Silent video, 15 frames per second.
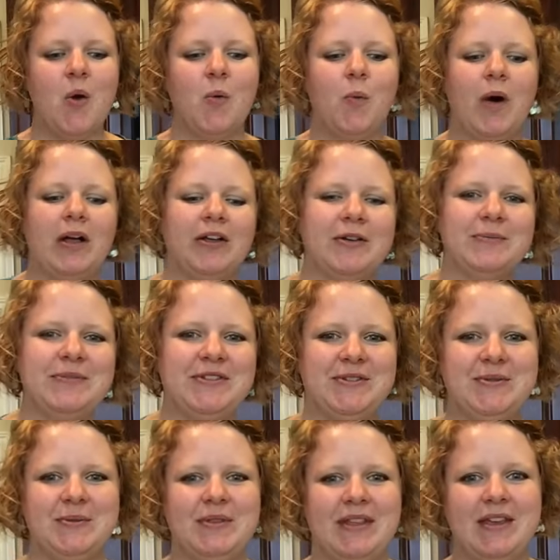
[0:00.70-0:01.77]
Welcome
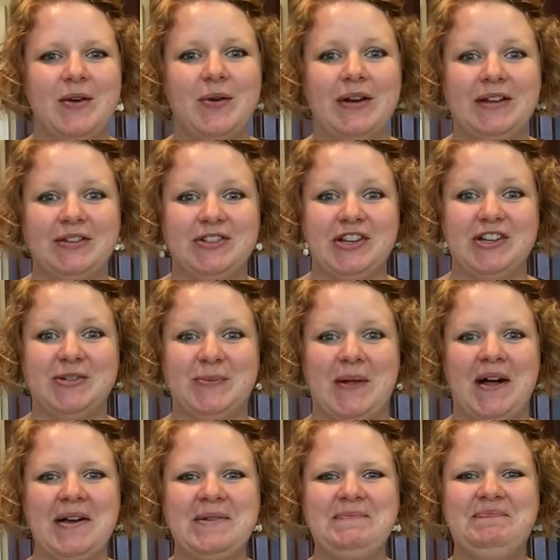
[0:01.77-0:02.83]
to the Oil Change
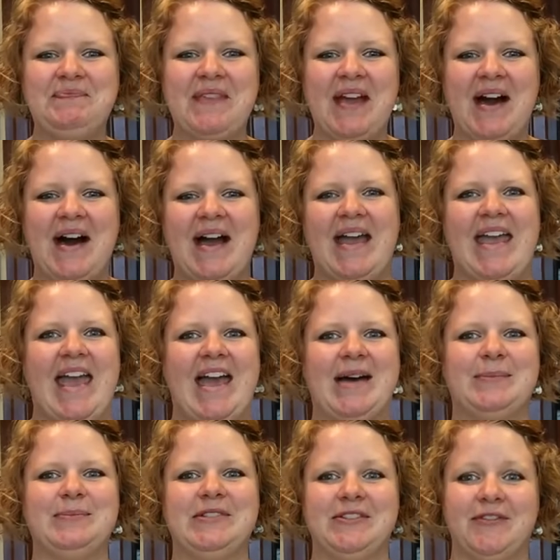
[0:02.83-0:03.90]
Blog. I
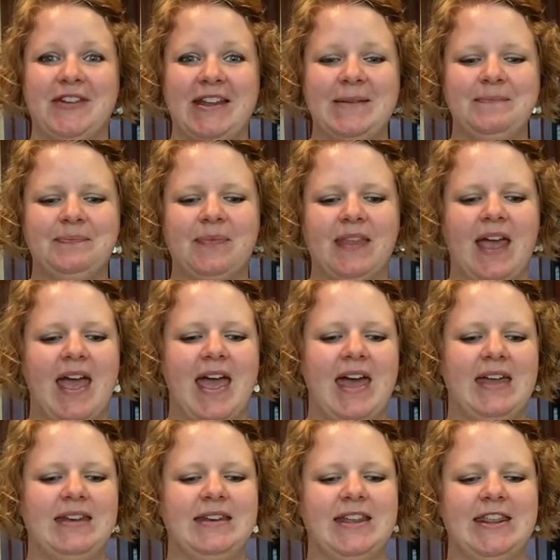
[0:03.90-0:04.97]
am Tiffany,
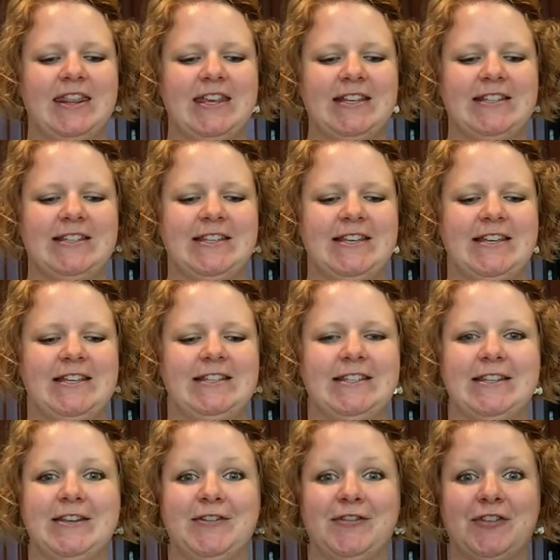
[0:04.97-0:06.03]
and this is
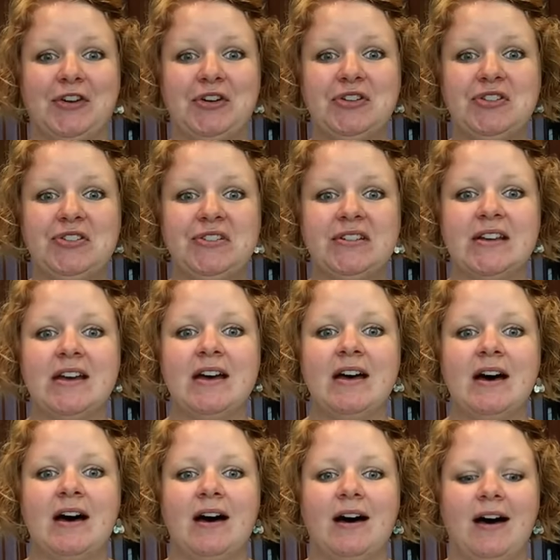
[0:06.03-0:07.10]
the first
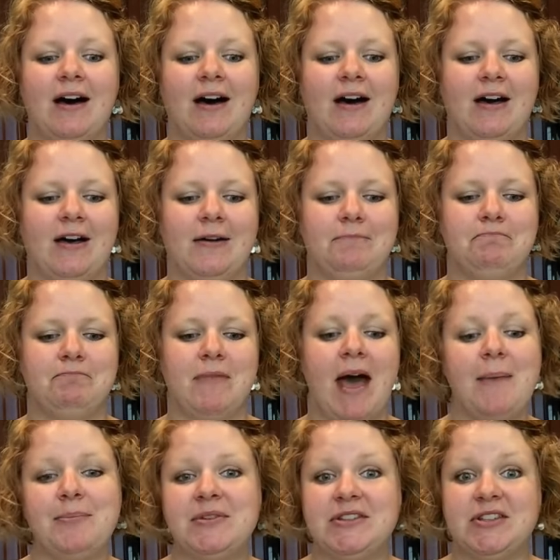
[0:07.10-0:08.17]

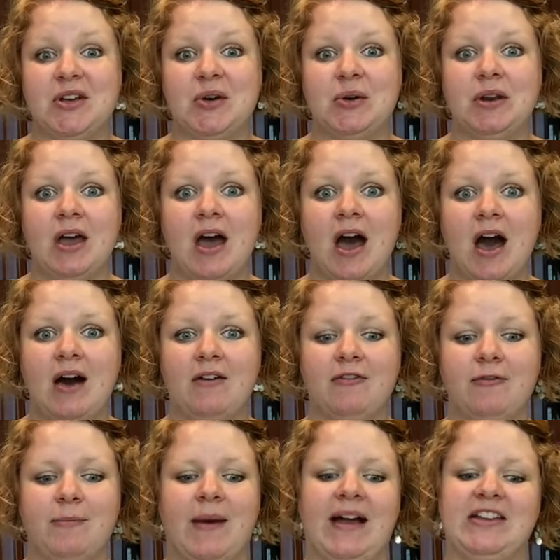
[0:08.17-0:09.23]
episode
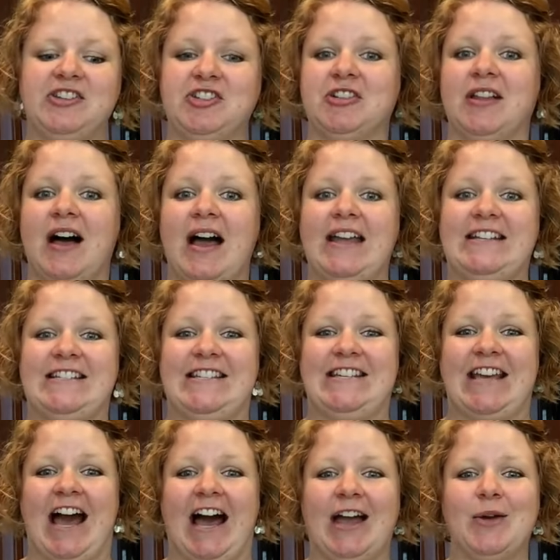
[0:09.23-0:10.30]
of my July
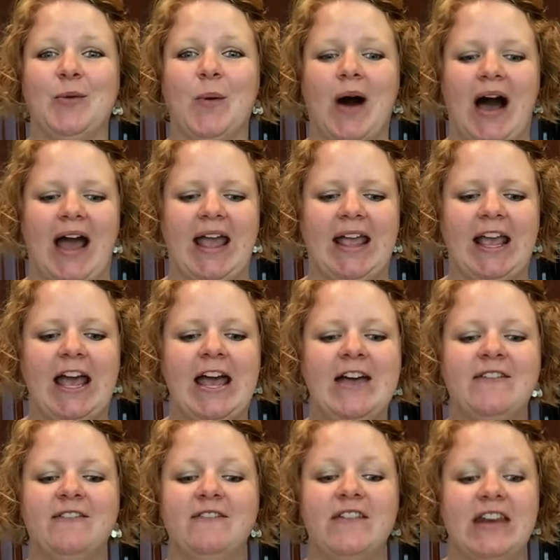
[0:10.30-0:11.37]
DIY
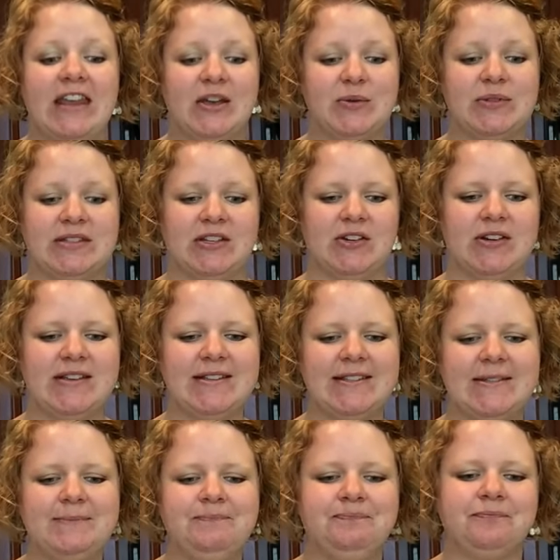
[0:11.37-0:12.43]
video series.